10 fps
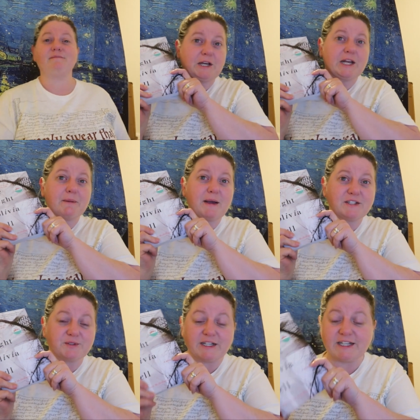I'm gonna get back
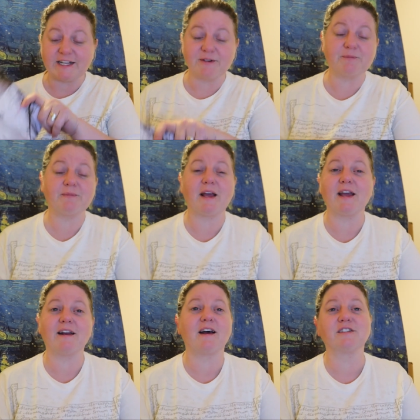to reading now
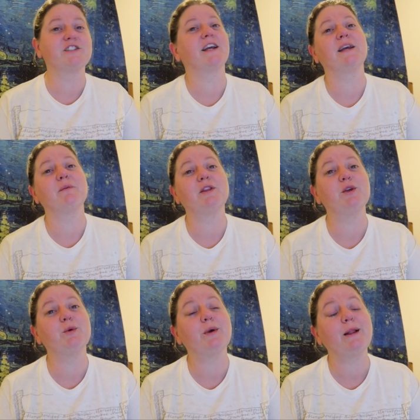and I'll check in with
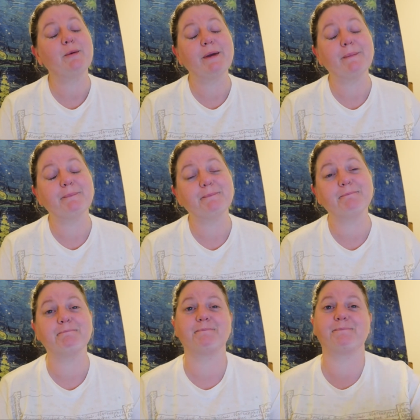you in a little bit.
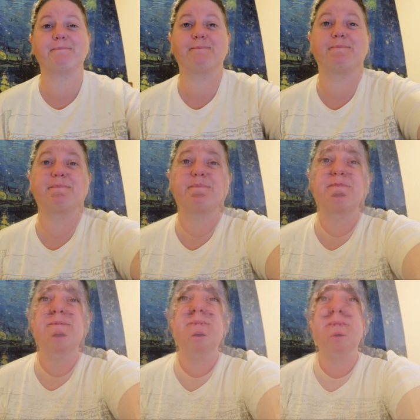
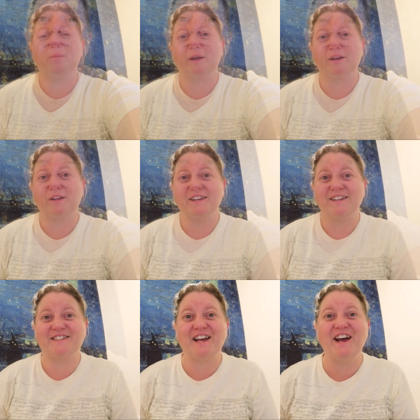Oh my goodness.